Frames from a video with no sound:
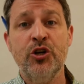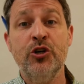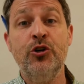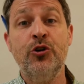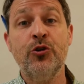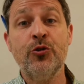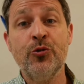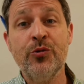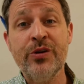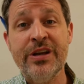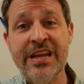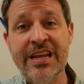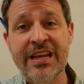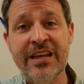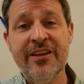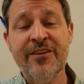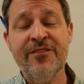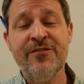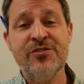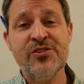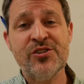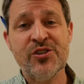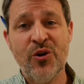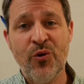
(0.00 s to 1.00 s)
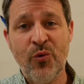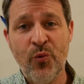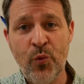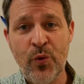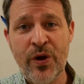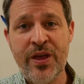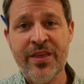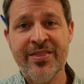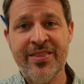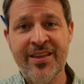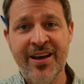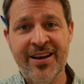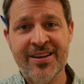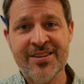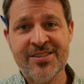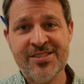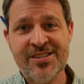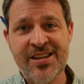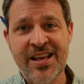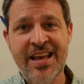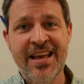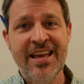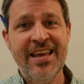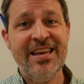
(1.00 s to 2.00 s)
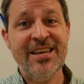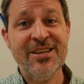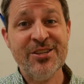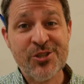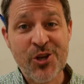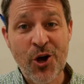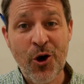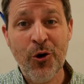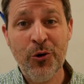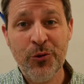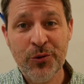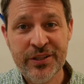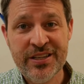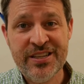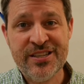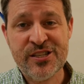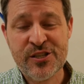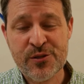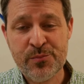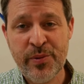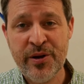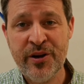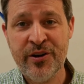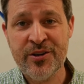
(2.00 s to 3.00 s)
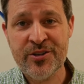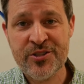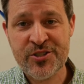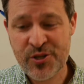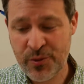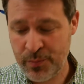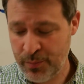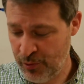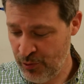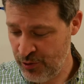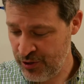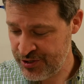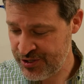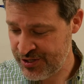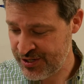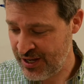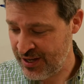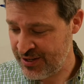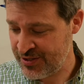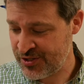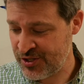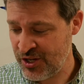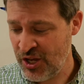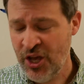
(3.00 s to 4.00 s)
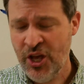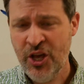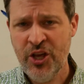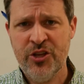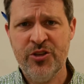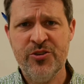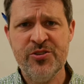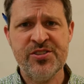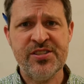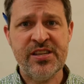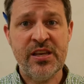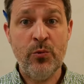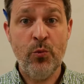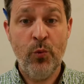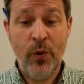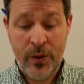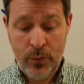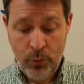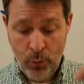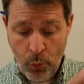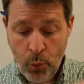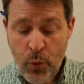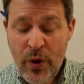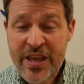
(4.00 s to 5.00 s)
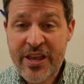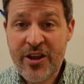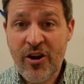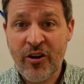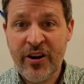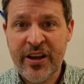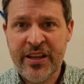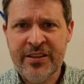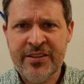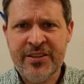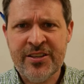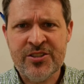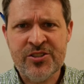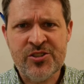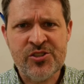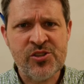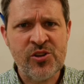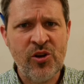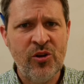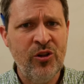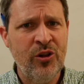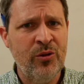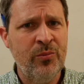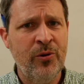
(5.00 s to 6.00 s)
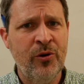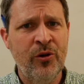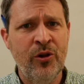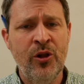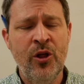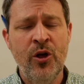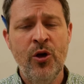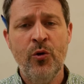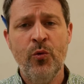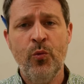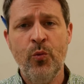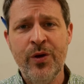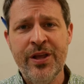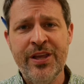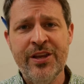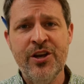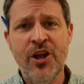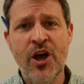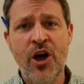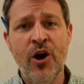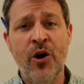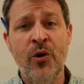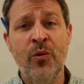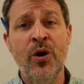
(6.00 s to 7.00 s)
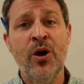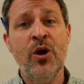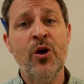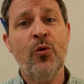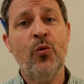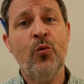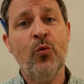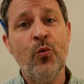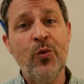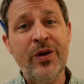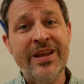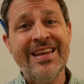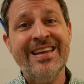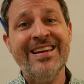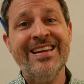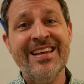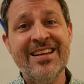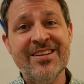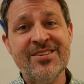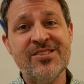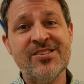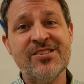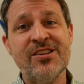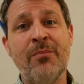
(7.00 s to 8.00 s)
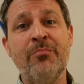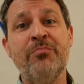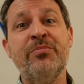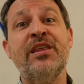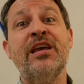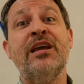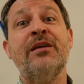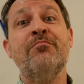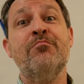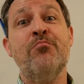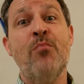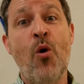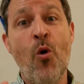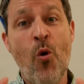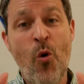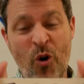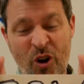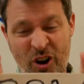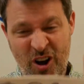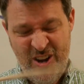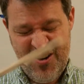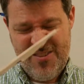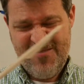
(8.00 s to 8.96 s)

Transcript: grieves with us. His Holy Spirit supports us. You see, when we are inconsolable, we know we need something more.